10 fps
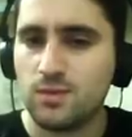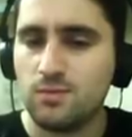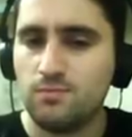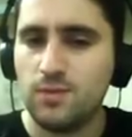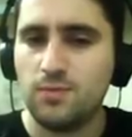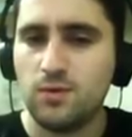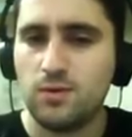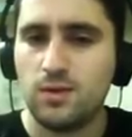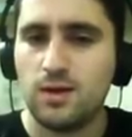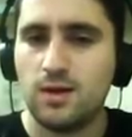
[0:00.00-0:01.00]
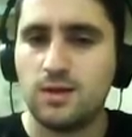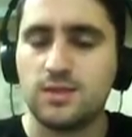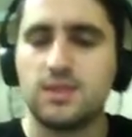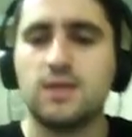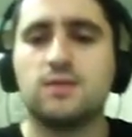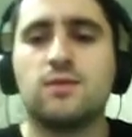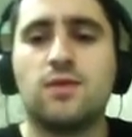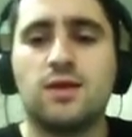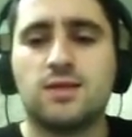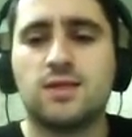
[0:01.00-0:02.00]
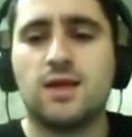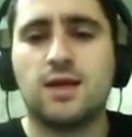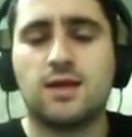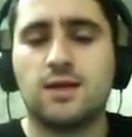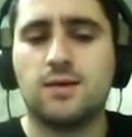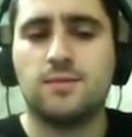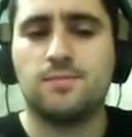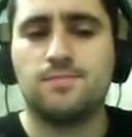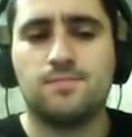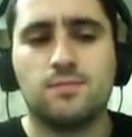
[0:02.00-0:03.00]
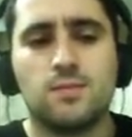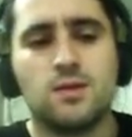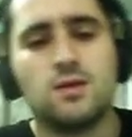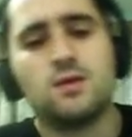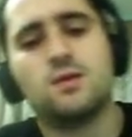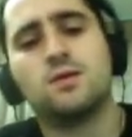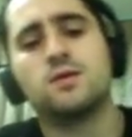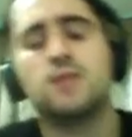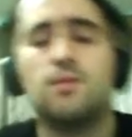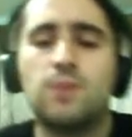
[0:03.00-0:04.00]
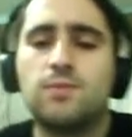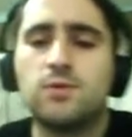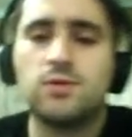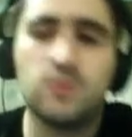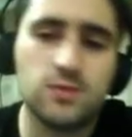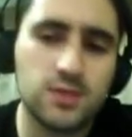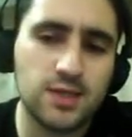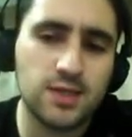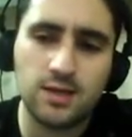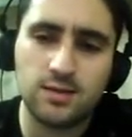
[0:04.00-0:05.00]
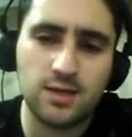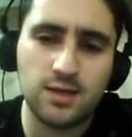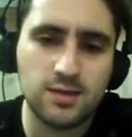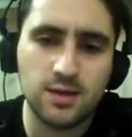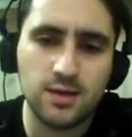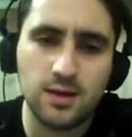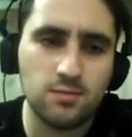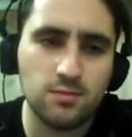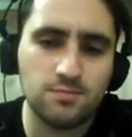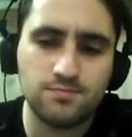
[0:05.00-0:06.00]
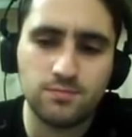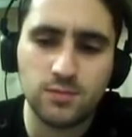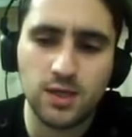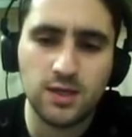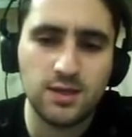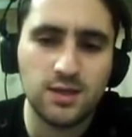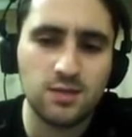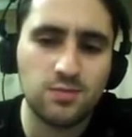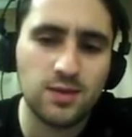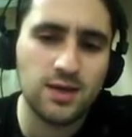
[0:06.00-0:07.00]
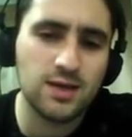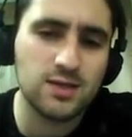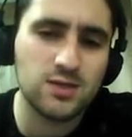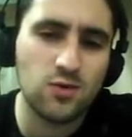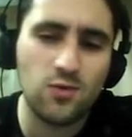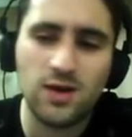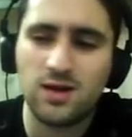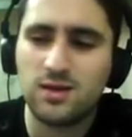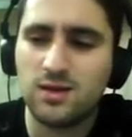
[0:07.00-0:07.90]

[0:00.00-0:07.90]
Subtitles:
people said things like some people said that he didn't play so well.